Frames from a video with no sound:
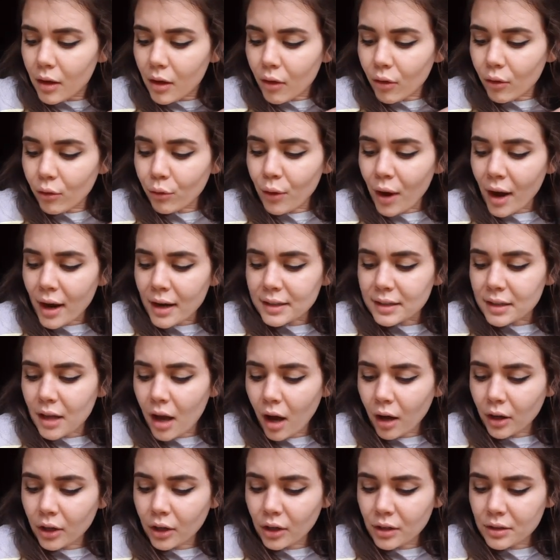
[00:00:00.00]
Rex
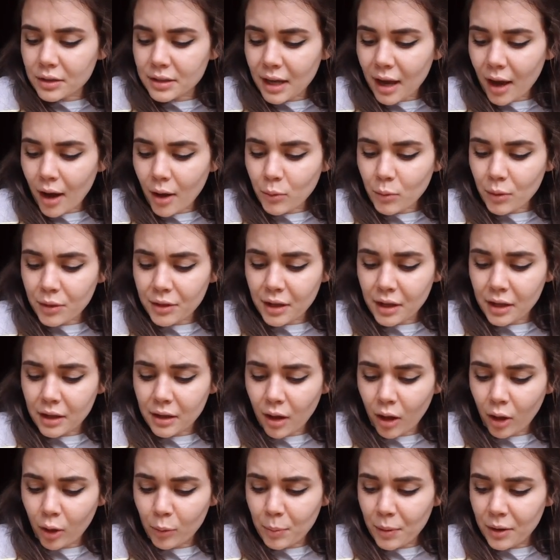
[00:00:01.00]
hunkered down with a
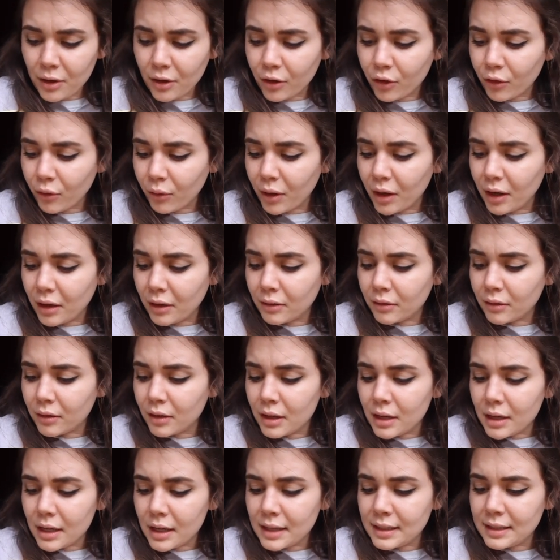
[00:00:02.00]
gulp and a grin,
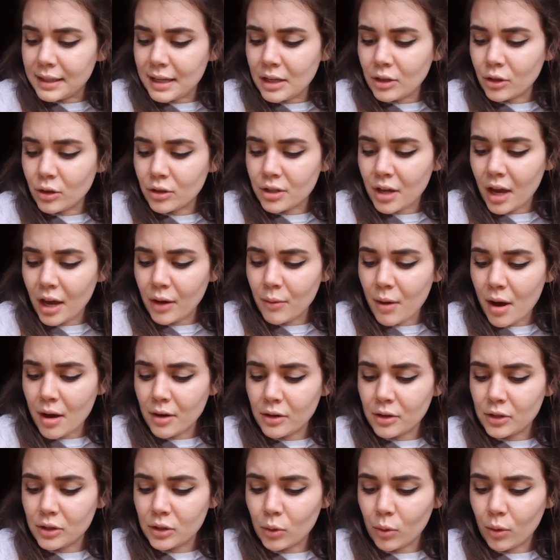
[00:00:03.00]
his inner
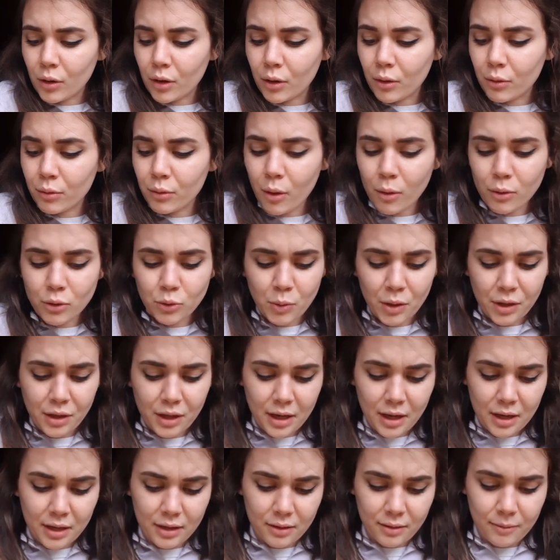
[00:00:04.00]
tyrannosaur croaked
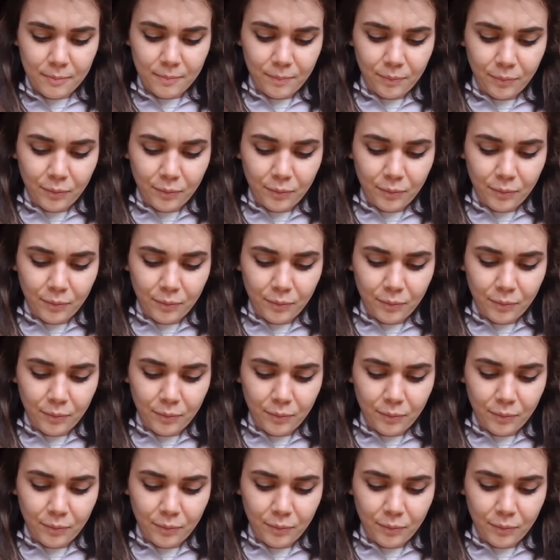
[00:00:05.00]
within.